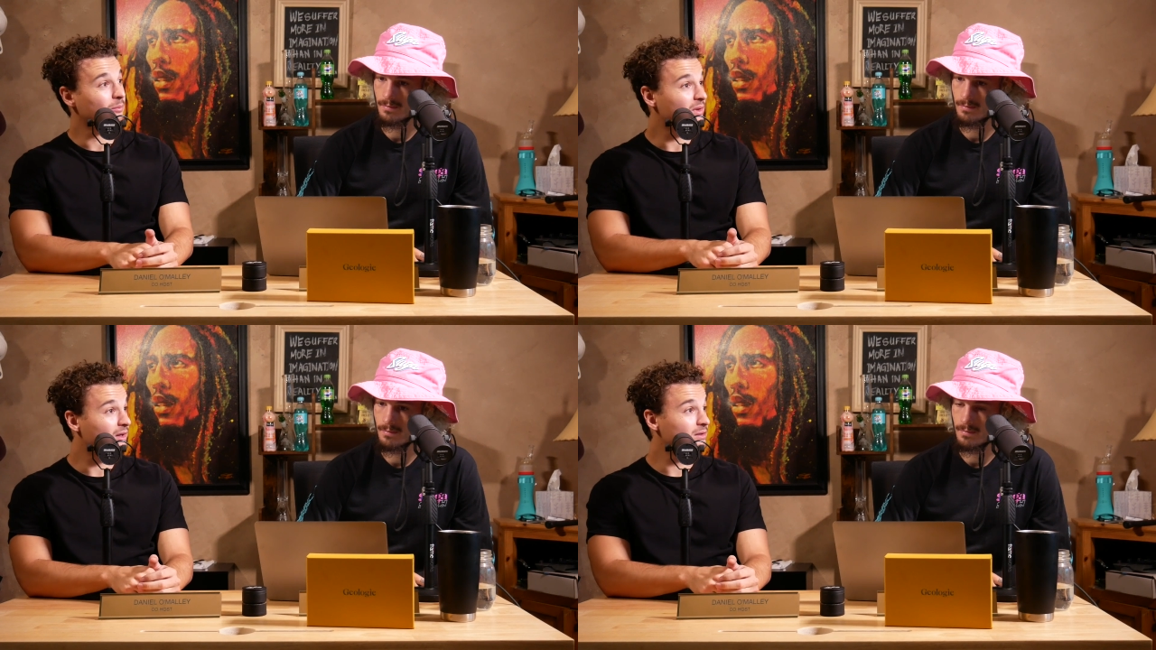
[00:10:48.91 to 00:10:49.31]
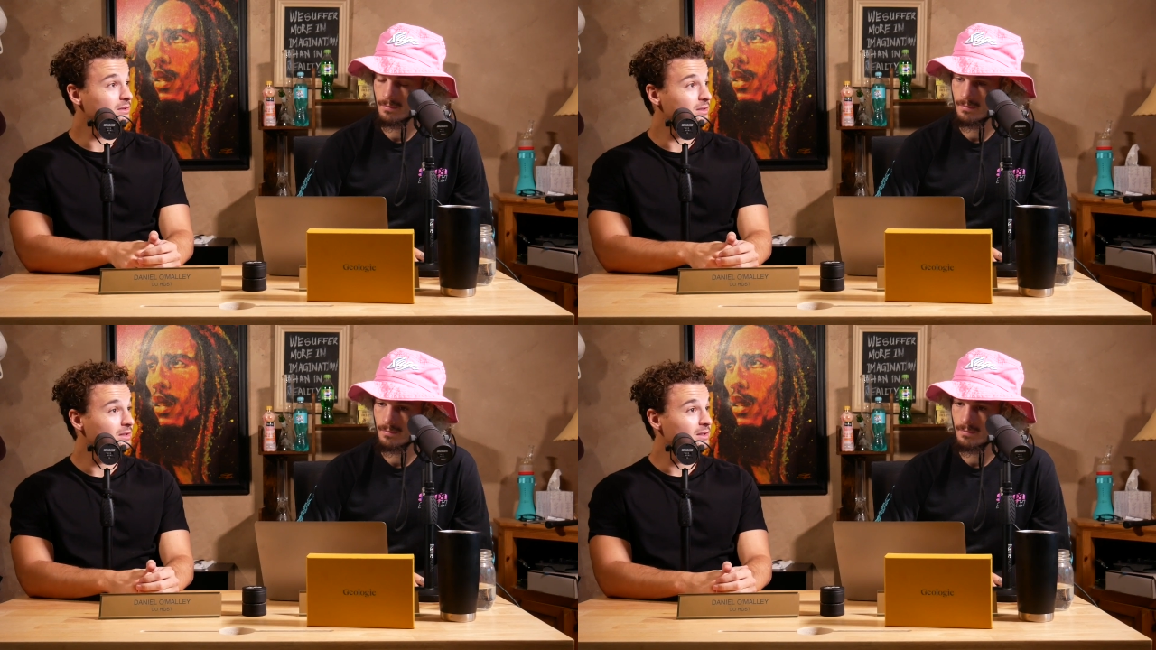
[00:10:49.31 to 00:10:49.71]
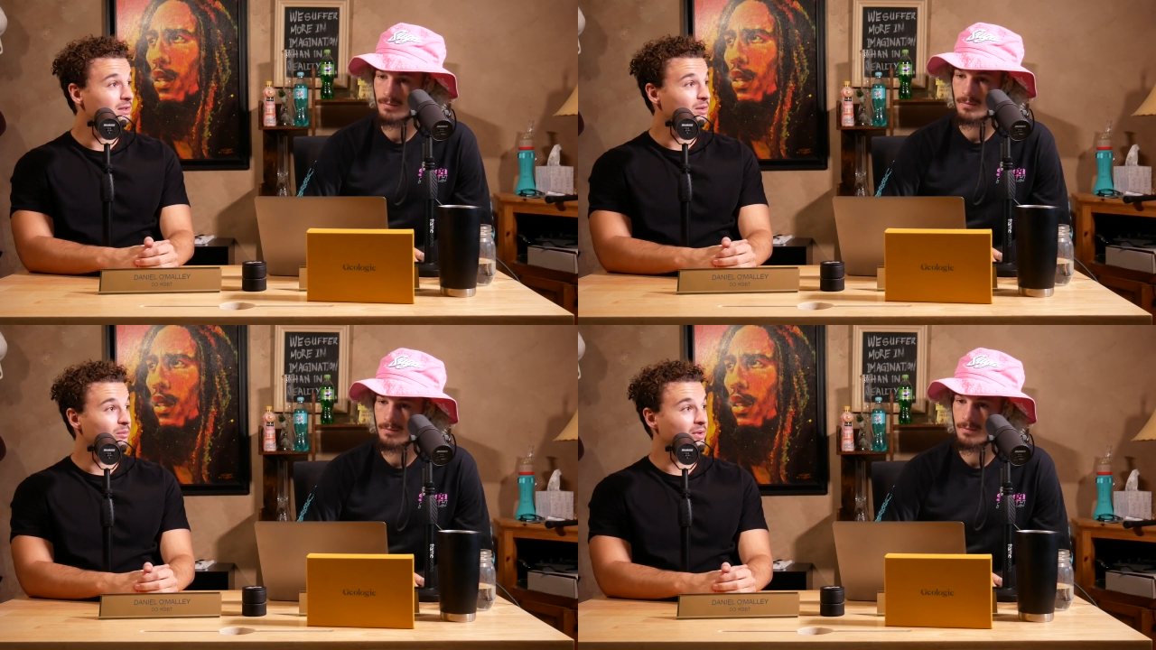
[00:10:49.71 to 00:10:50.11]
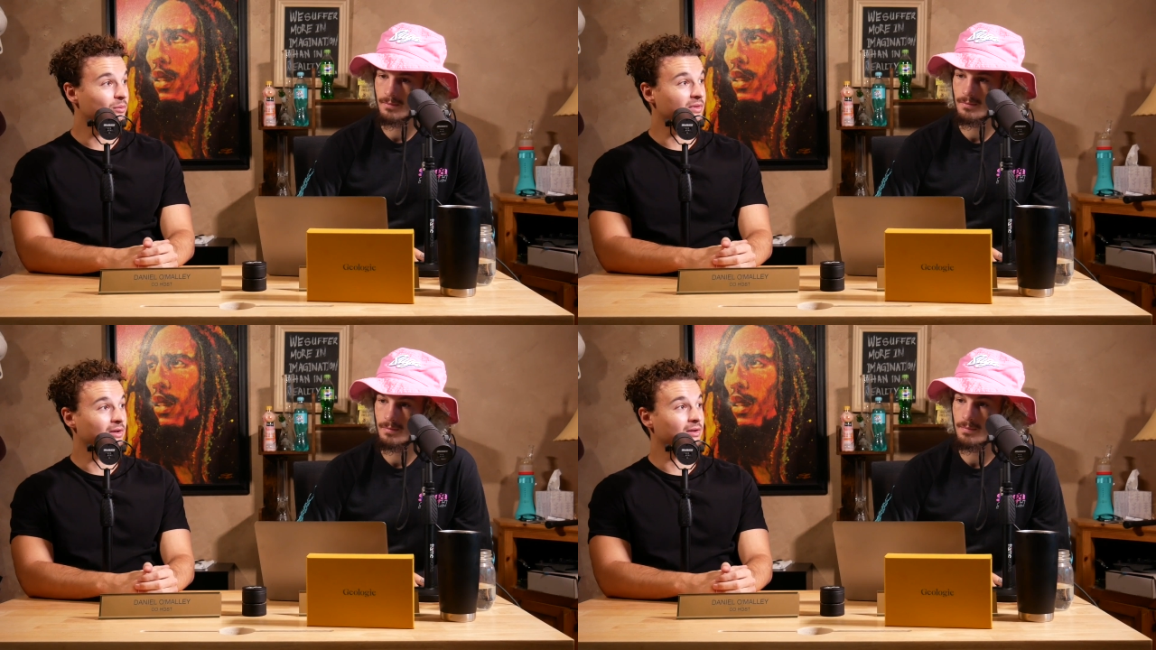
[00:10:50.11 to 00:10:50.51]
Speaker 1: done. But
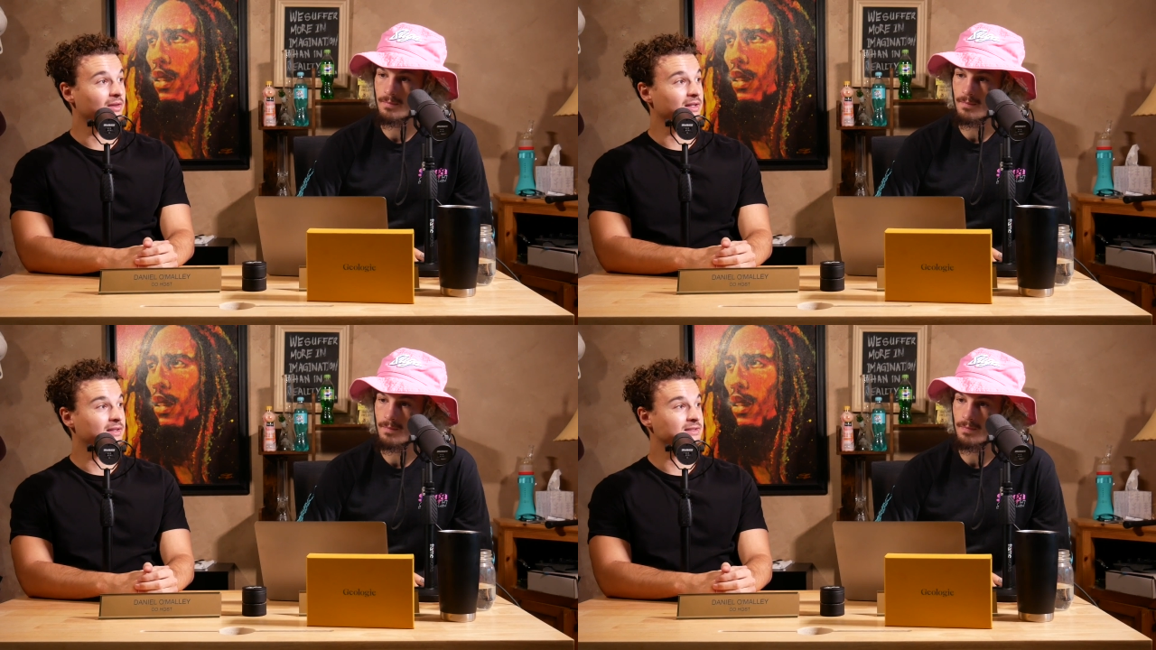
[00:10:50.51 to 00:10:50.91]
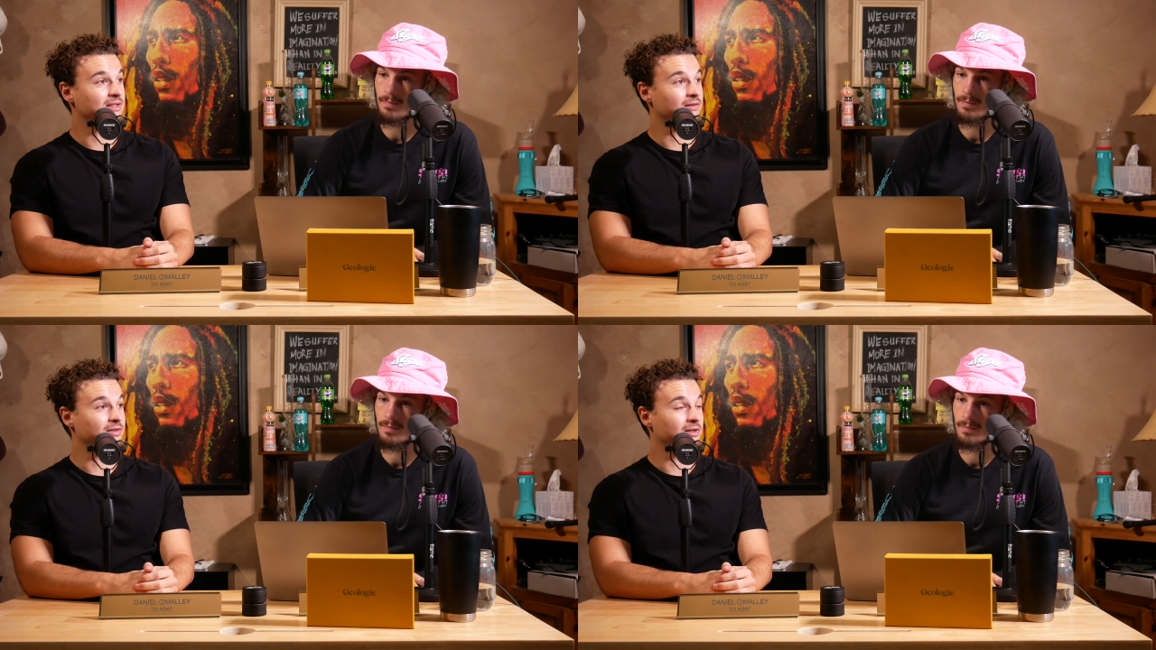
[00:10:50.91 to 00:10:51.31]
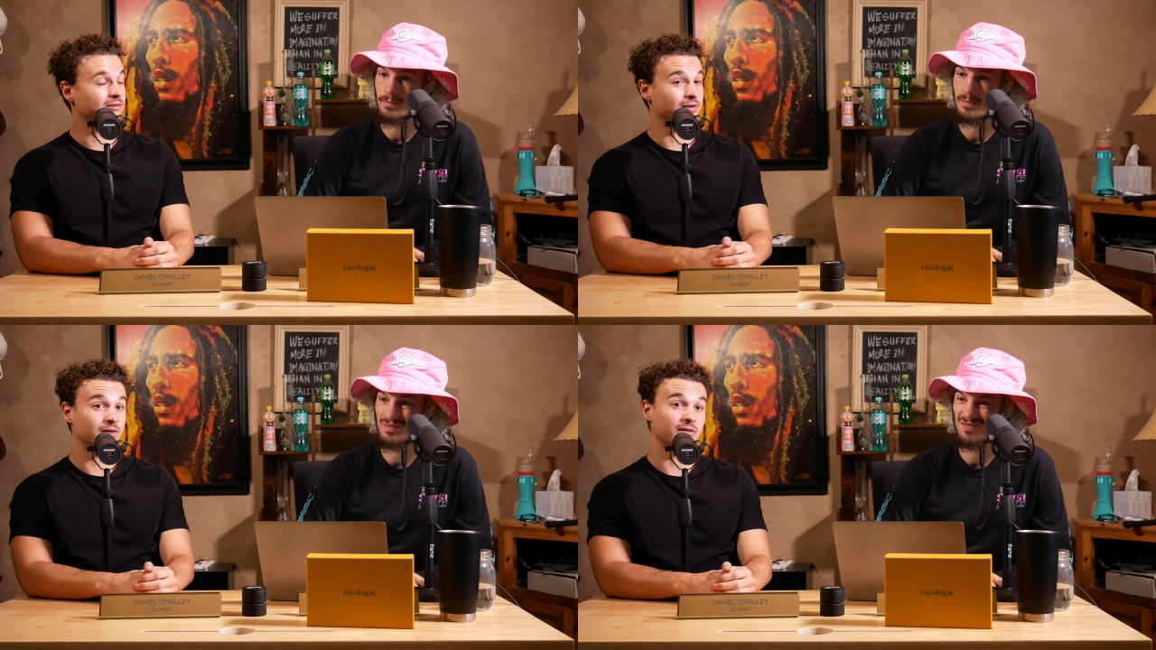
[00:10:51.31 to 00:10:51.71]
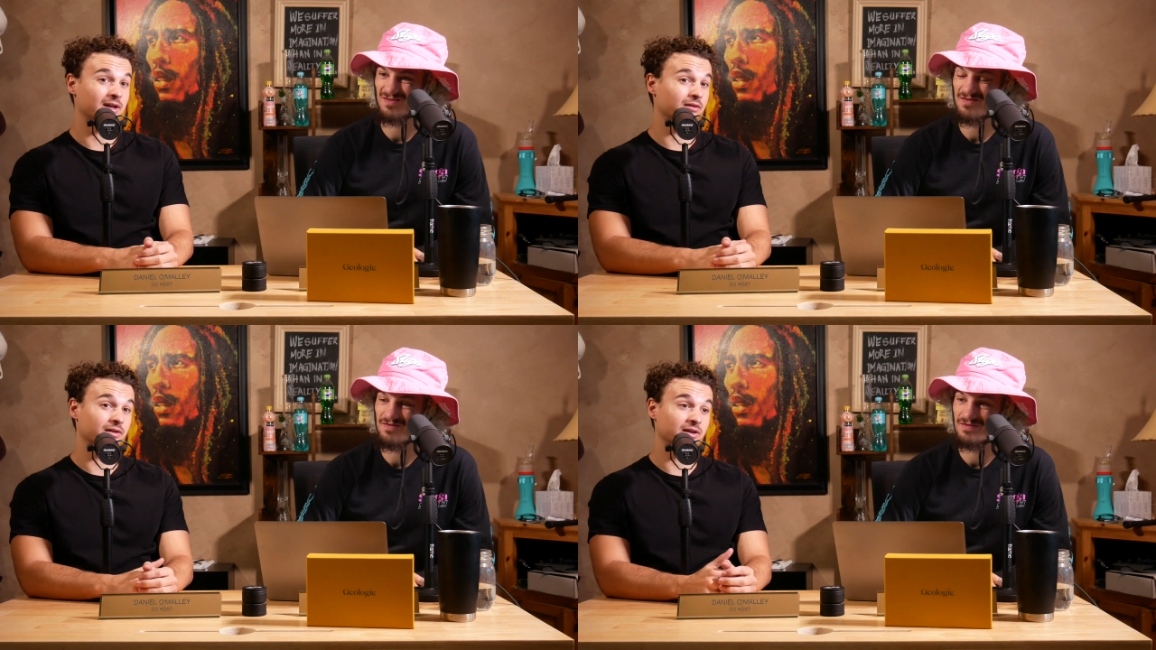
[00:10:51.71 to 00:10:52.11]
with all that stuff, you don't know
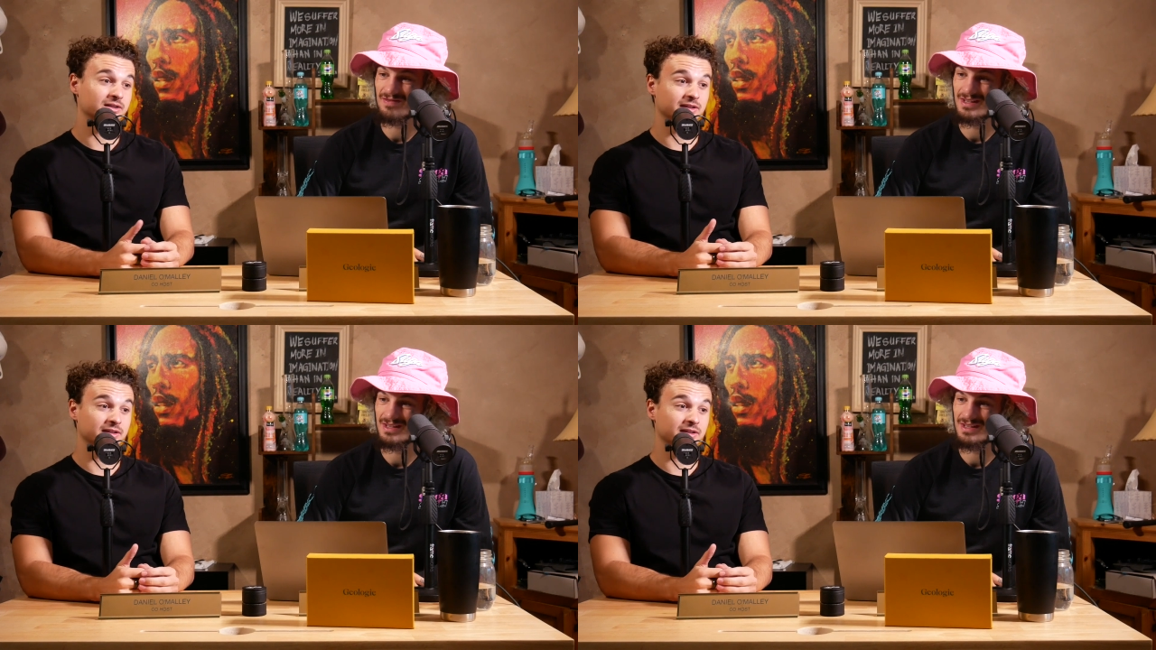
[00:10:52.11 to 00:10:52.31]
now if there is an